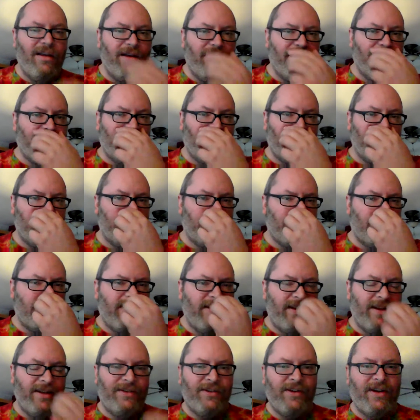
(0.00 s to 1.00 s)
So
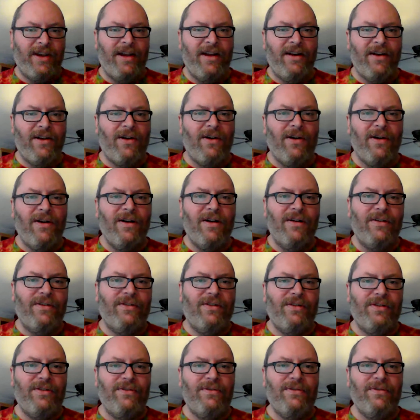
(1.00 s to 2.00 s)
it's kind of hard
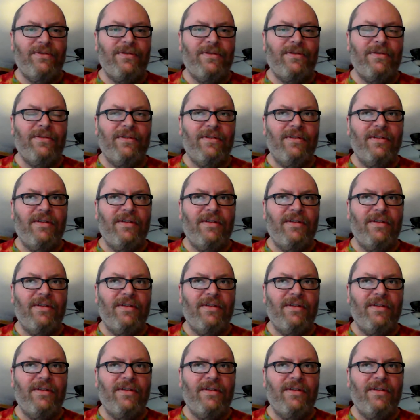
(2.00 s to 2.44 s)
to